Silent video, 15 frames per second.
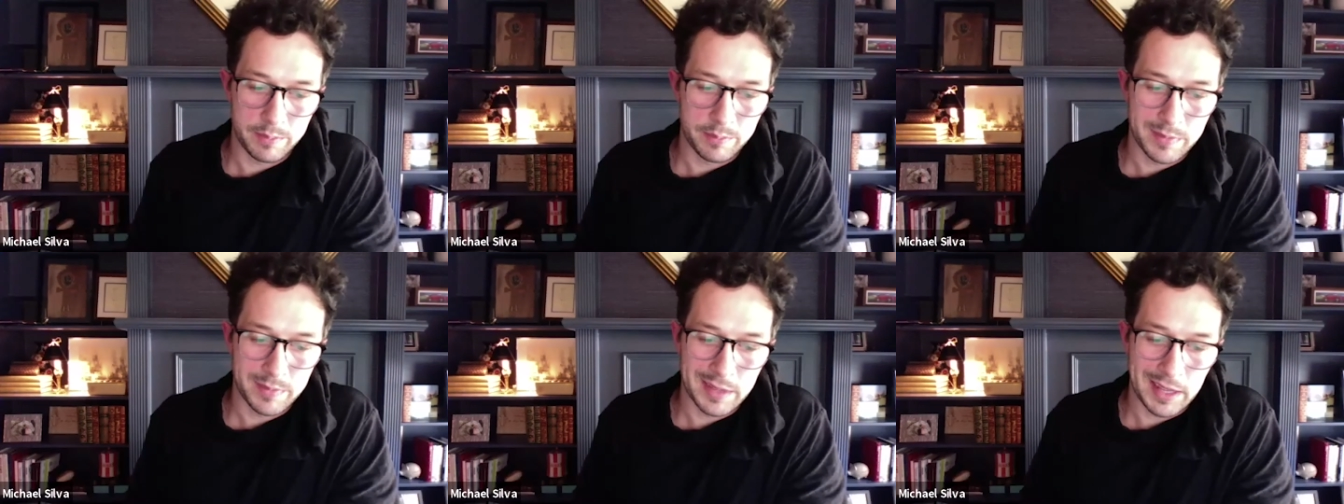
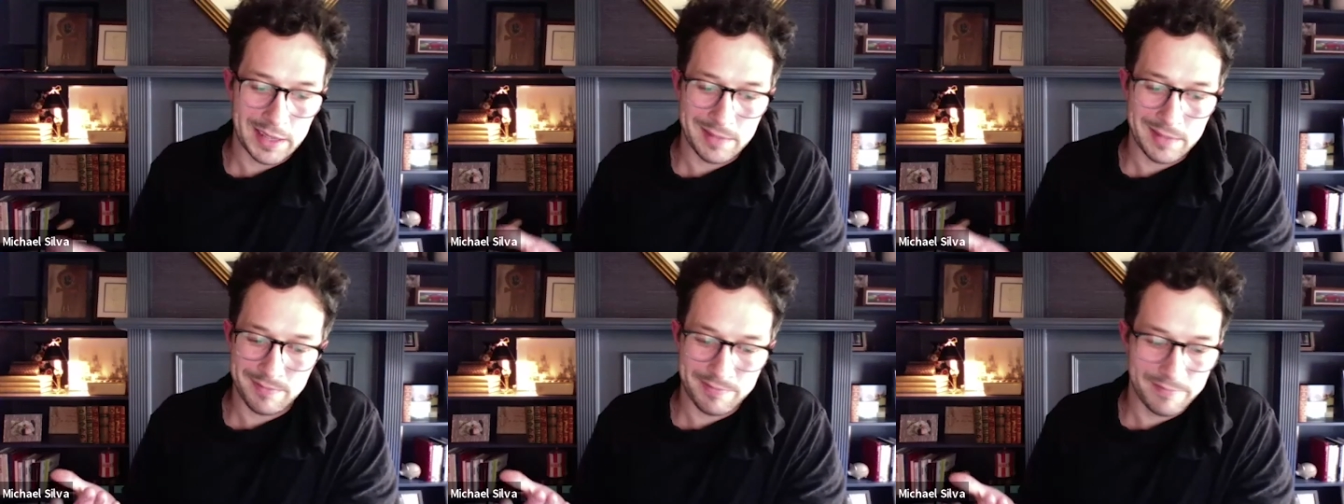
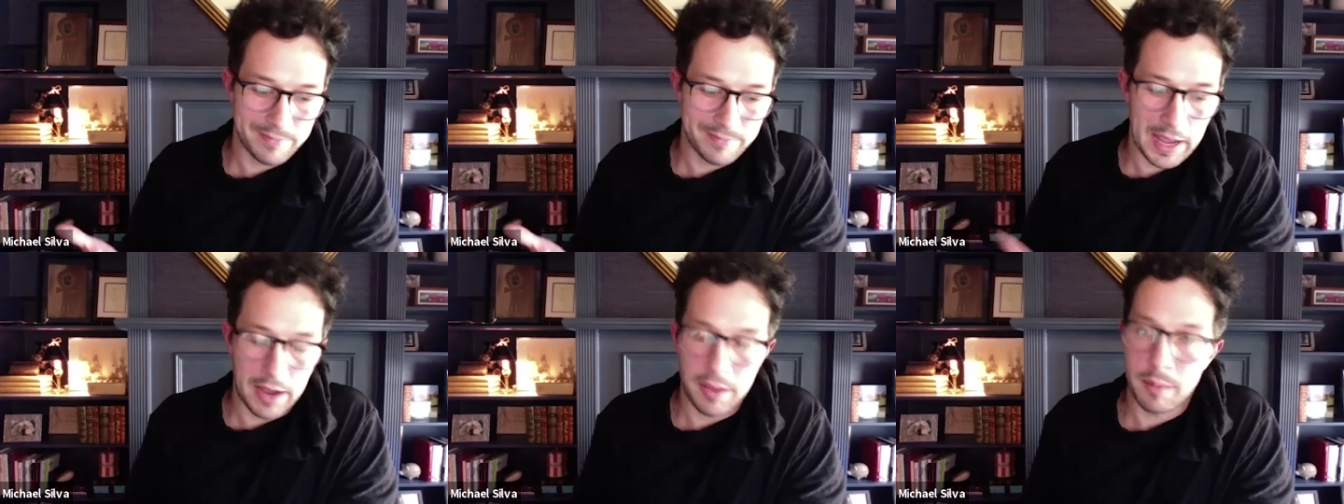like
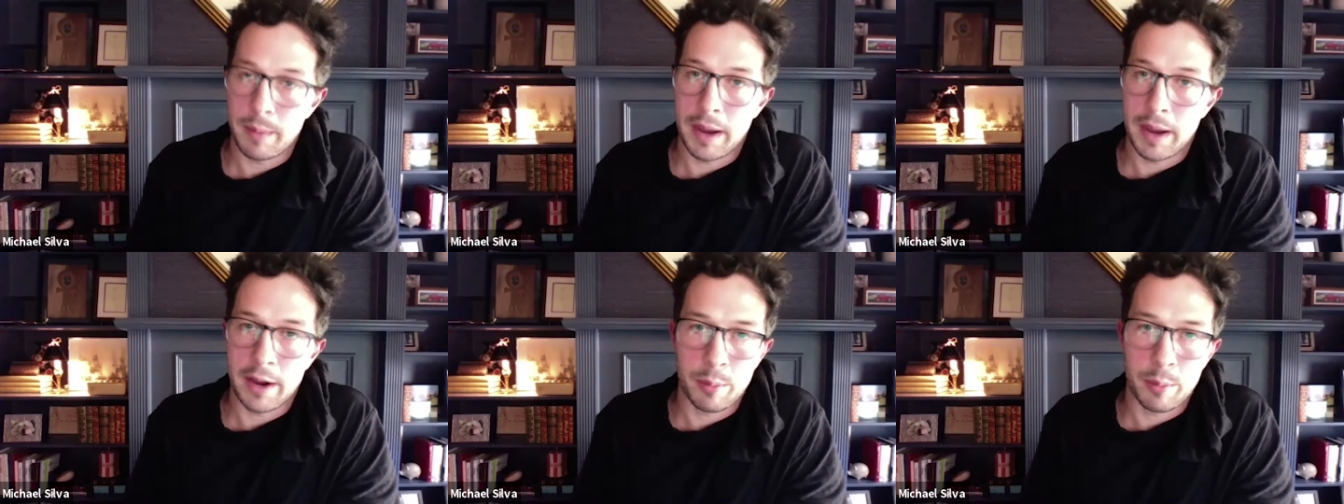now, the
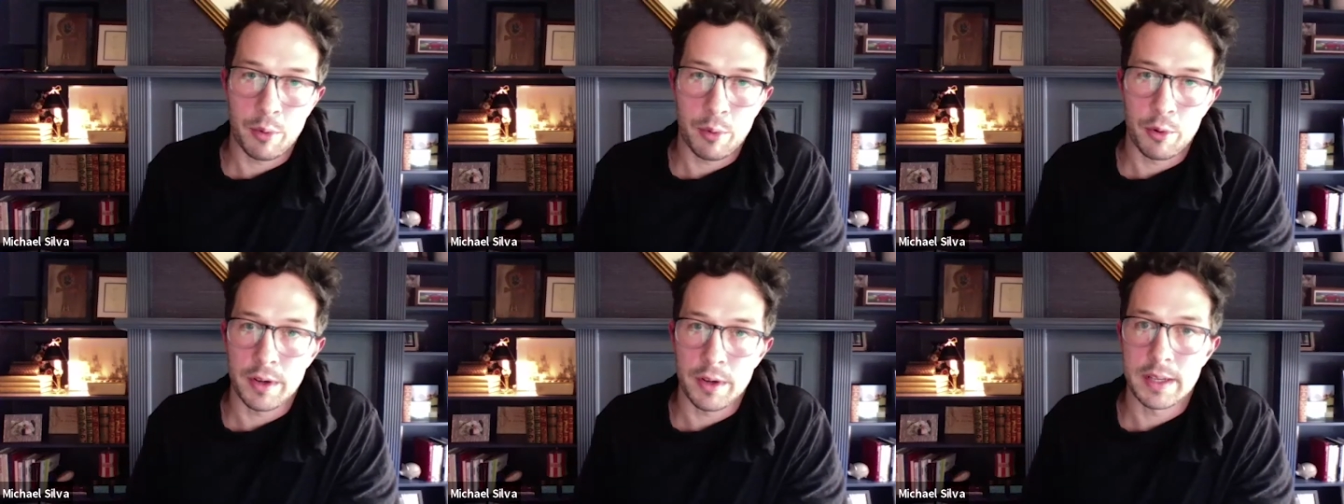
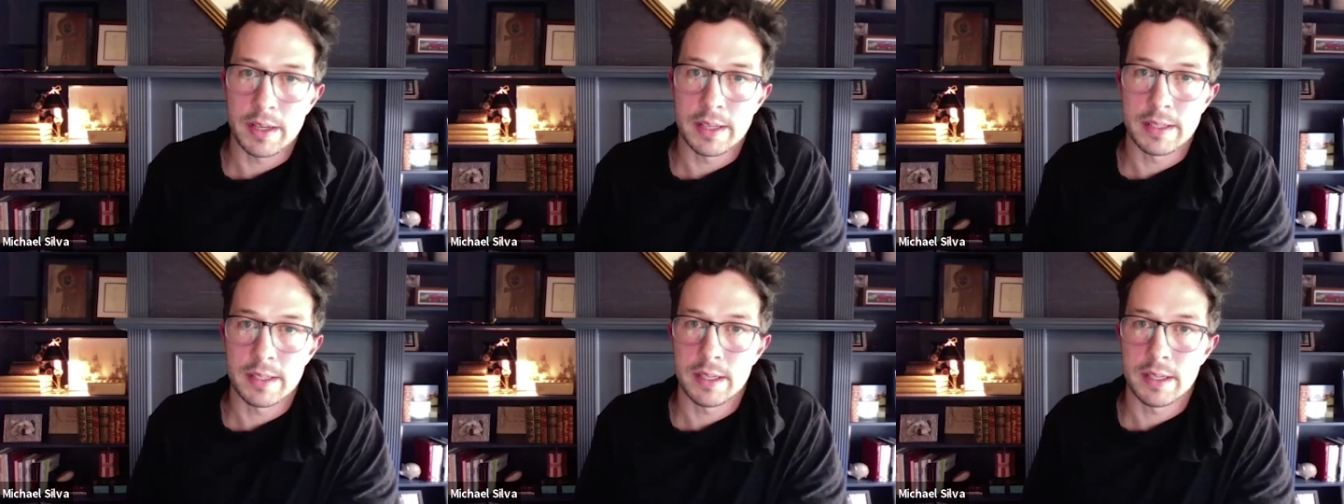Matterport
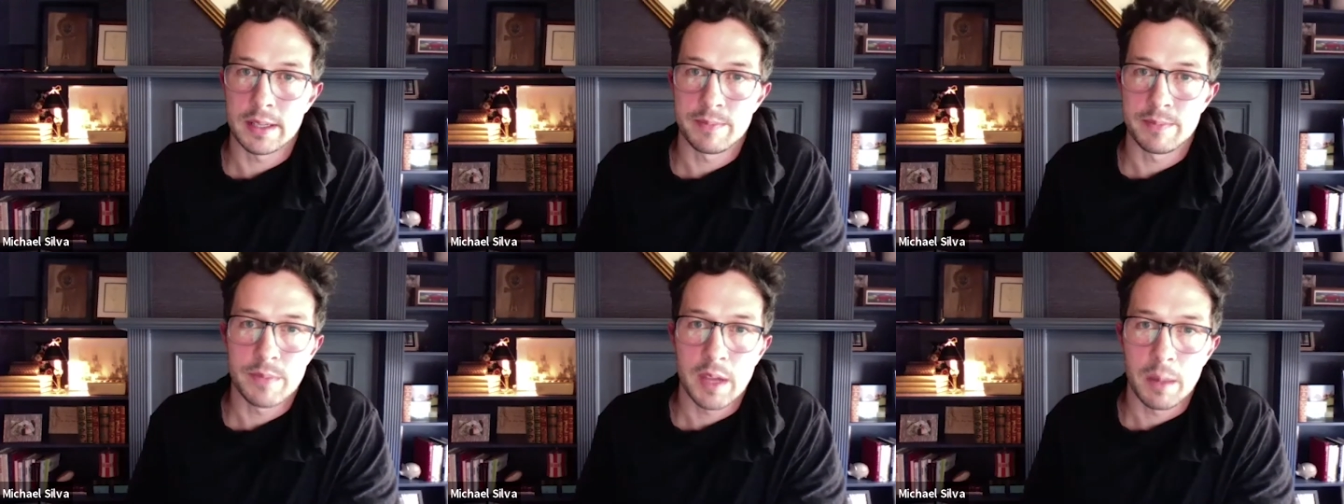is
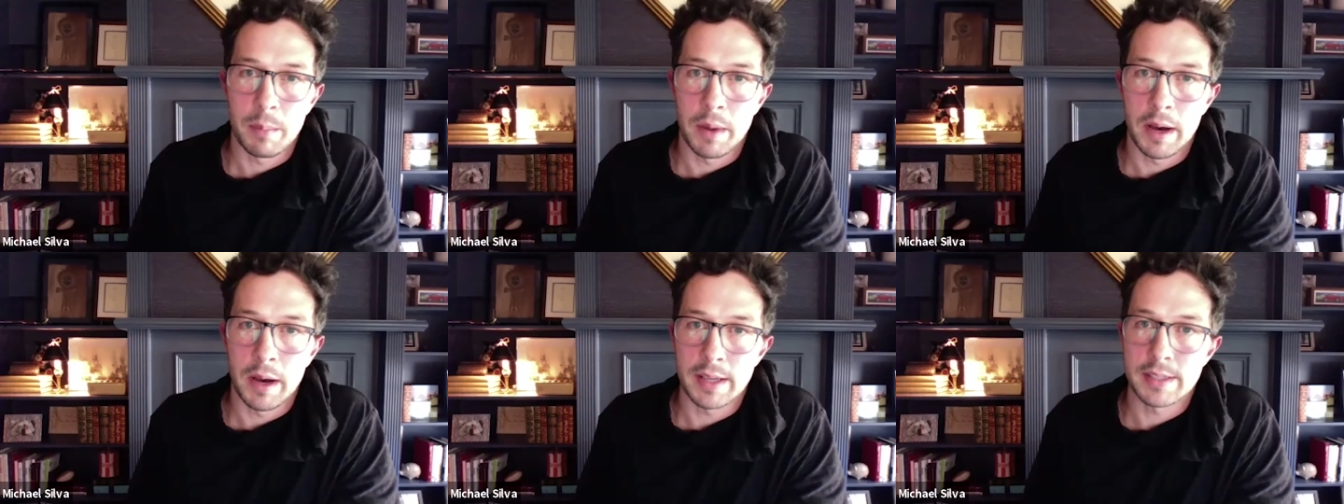a
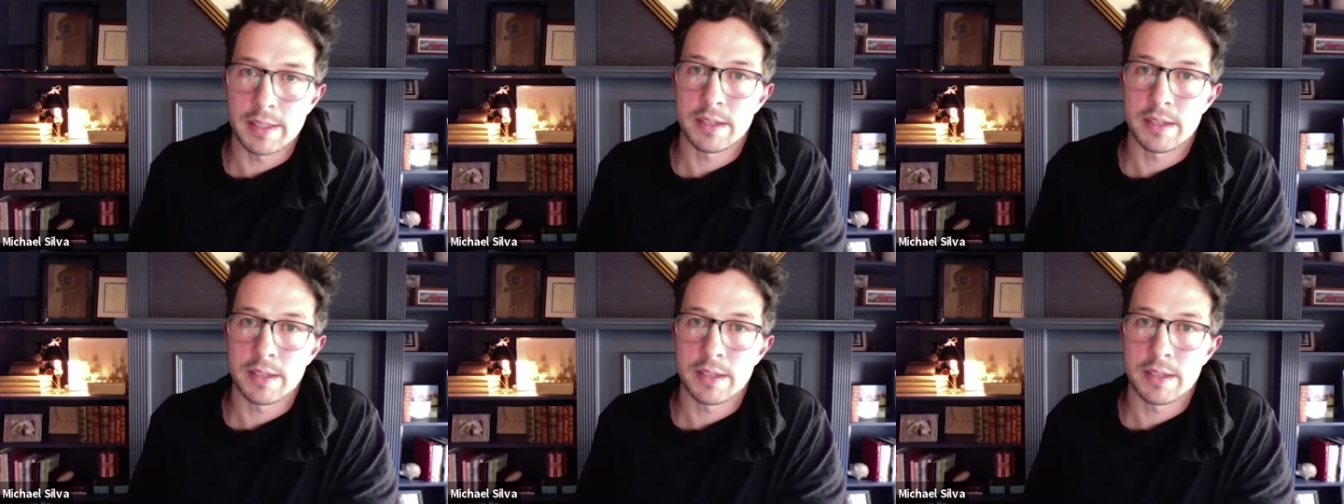must,